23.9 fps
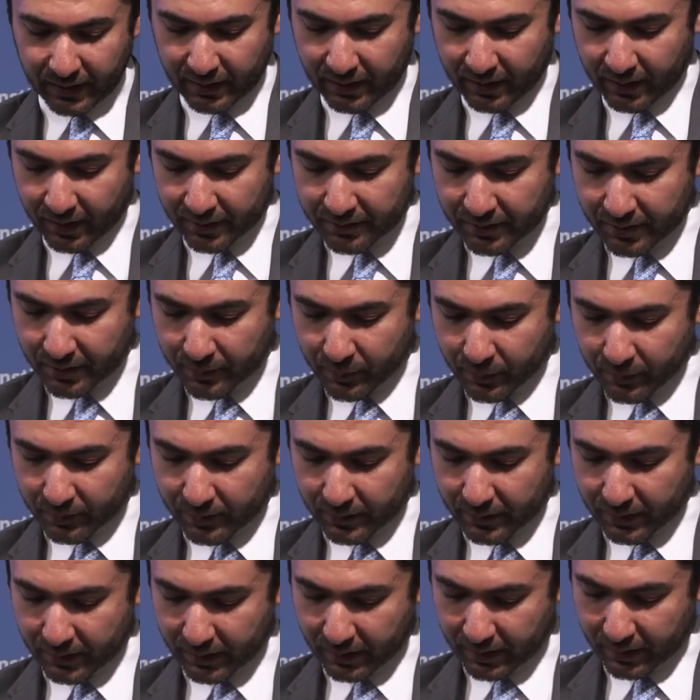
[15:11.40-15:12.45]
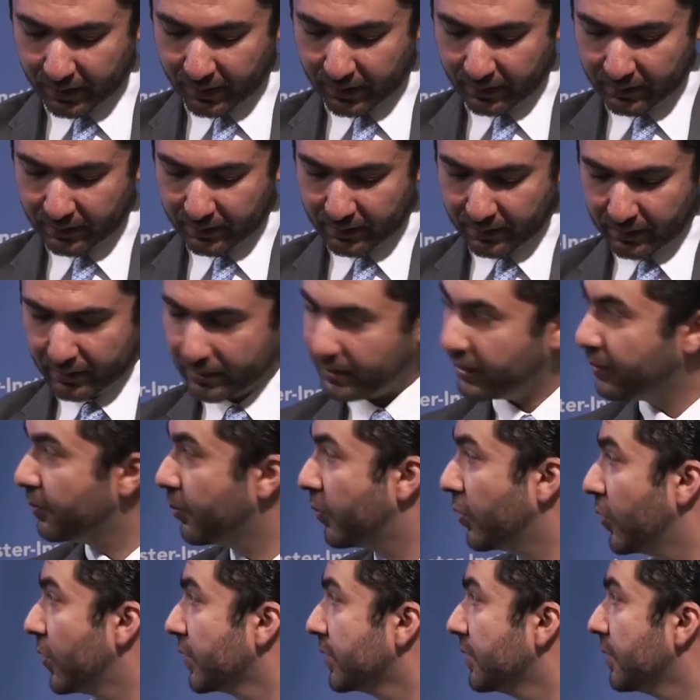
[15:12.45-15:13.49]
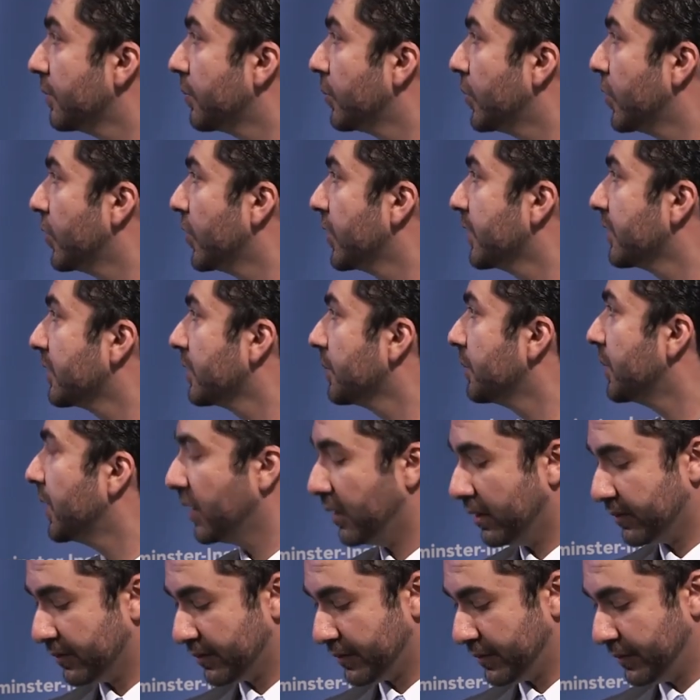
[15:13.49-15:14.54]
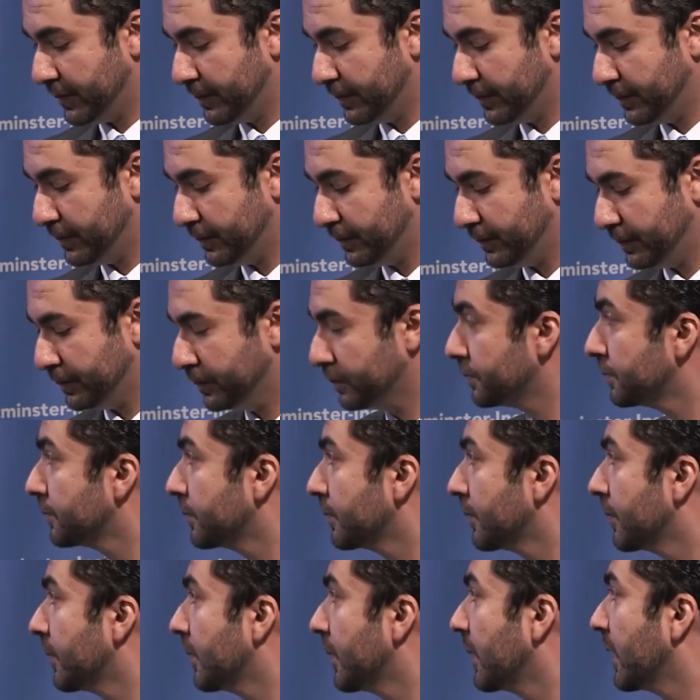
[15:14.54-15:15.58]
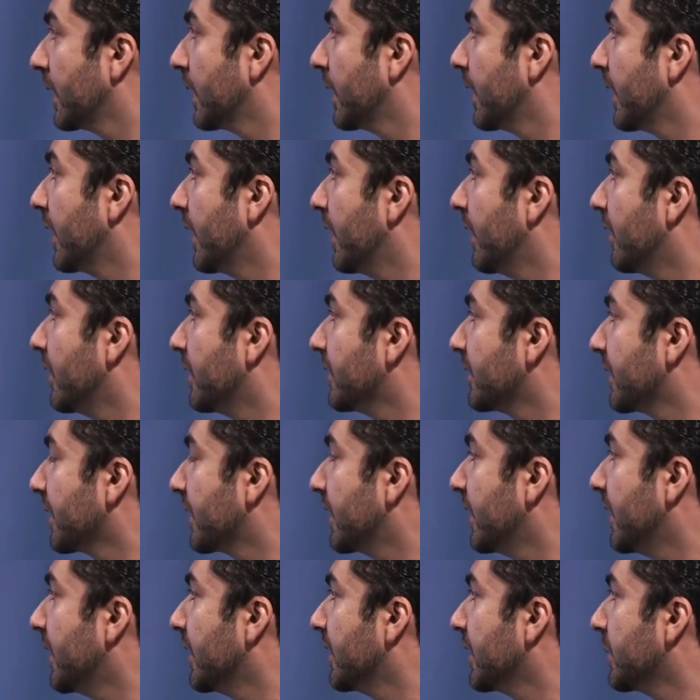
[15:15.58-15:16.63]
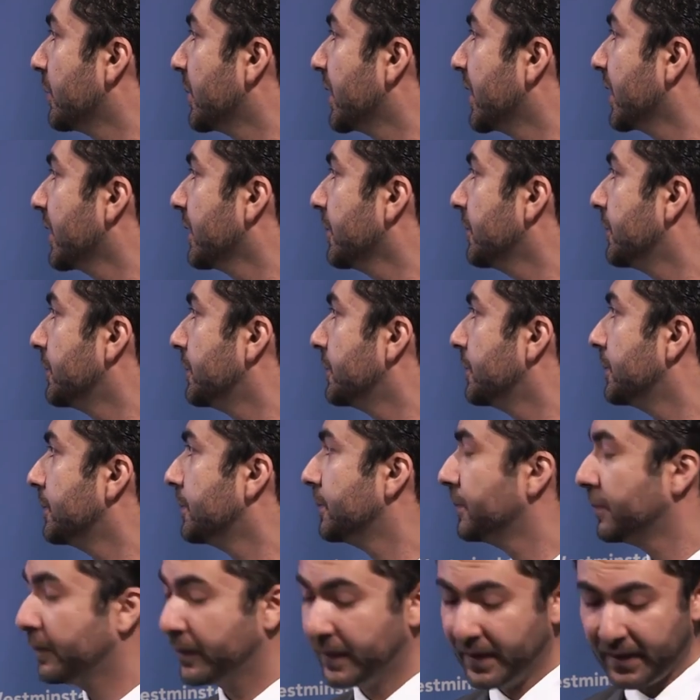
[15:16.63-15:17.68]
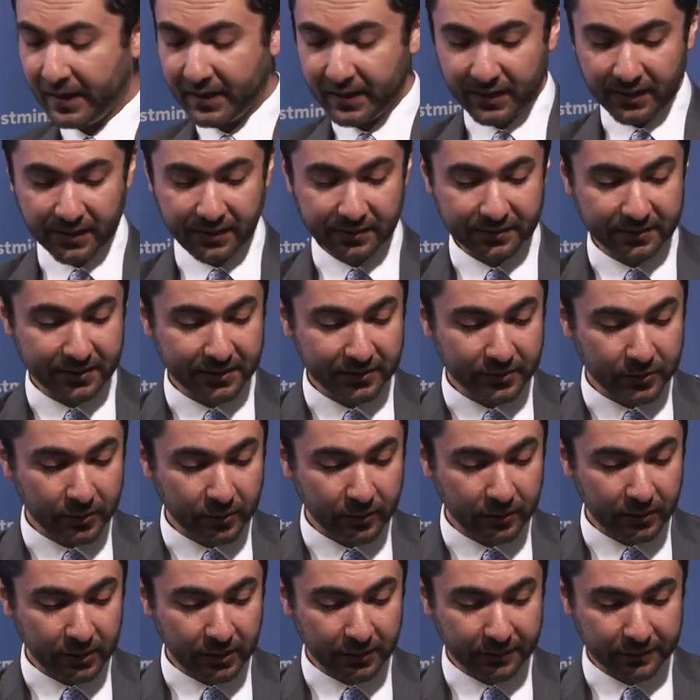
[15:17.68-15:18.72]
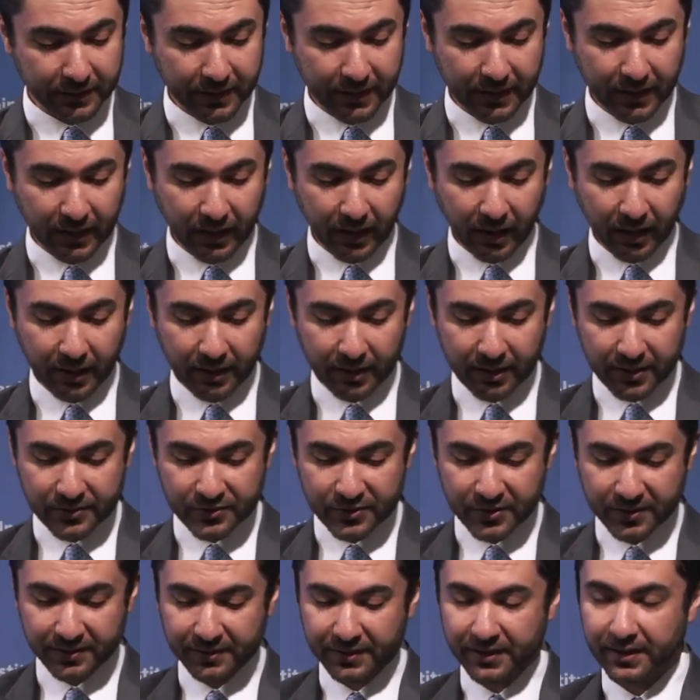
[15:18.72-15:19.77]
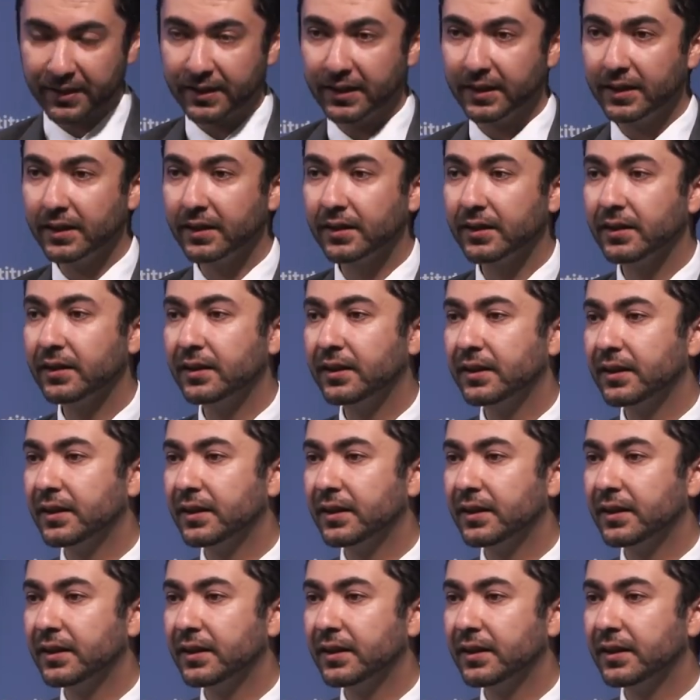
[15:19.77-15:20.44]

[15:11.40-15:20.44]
Another important point about Iran's economy is the role of the IRGC